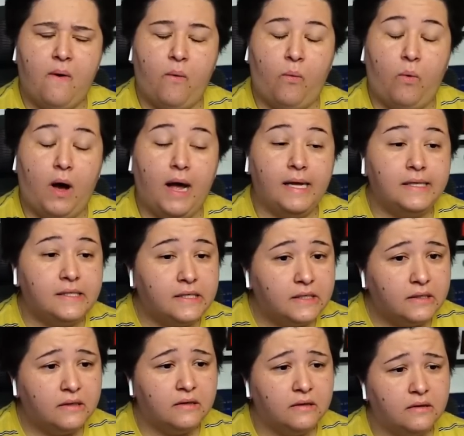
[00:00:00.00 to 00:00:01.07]
What?
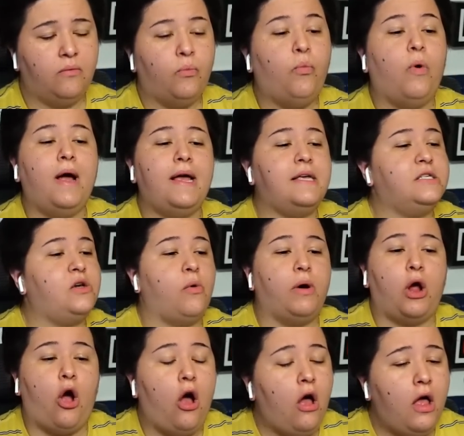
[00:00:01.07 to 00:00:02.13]
What is
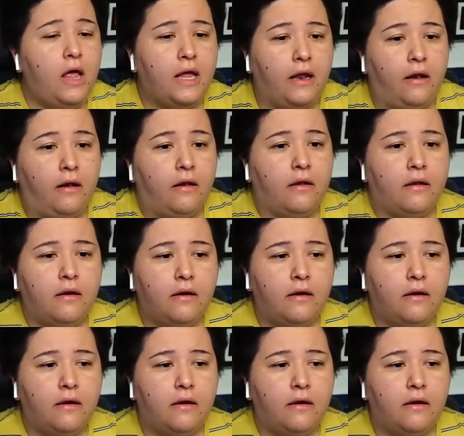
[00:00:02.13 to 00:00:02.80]
going on?